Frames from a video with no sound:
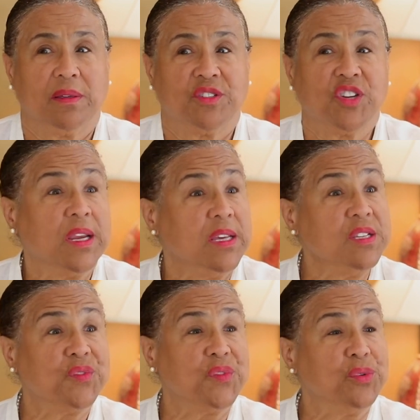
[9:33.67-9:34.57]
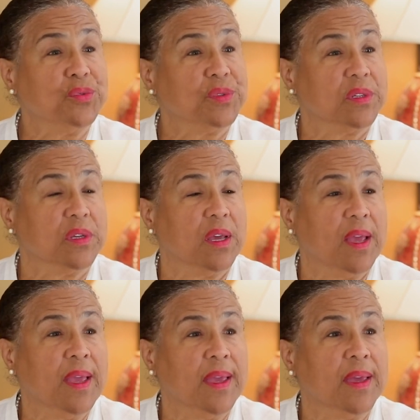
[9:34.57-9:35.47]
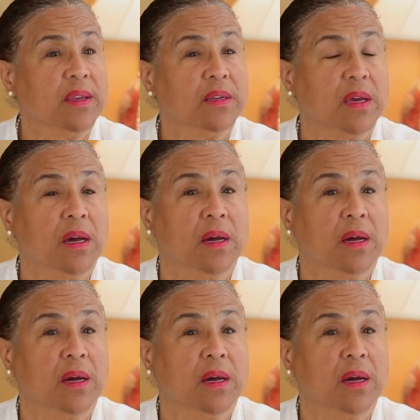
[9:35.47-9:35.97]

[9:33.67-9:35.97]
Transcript: Chinese food. And